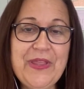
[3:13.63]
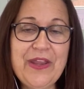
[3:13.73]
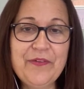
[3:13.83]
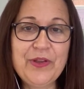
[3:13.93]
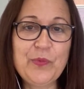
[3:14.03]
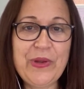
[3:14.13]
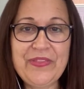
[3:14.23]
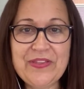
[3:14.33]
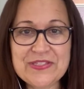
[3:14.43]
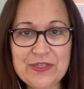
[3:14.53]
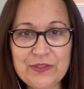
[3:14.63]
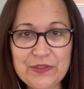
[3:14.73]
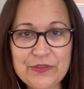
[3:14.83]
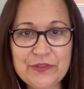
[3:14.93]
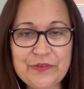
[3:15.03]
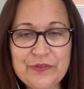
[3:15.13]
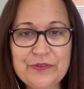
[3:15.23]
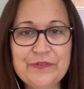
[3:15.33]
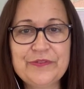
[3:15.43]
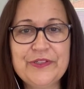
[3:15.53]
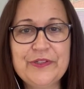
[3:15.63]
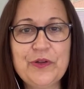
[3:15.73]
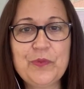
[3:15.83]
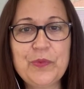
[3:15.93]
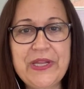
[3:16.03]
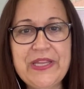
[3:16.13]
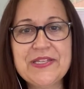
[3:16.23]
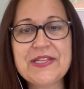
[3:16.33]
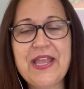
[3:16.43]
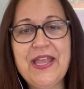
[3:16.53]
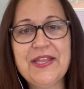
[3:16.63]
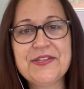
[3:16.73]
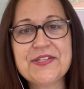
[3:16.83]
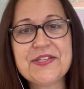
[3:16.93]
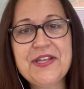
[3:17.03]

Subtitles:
area where there's a lot of, wheat and